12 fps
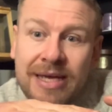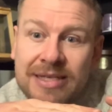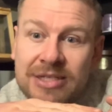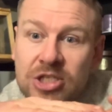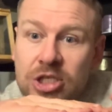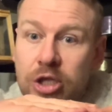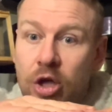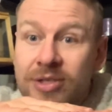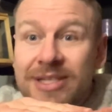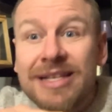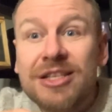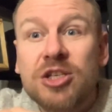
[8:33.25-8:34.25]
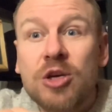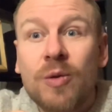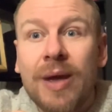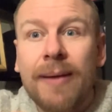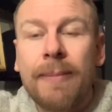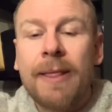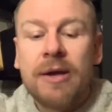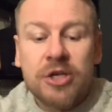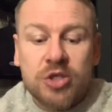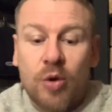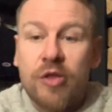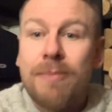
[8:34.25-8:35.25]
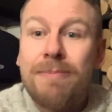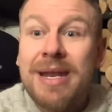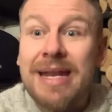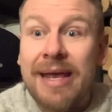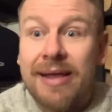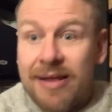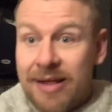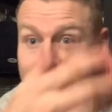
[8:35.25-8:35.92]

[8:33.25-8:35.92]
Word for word: slots into it so at the minute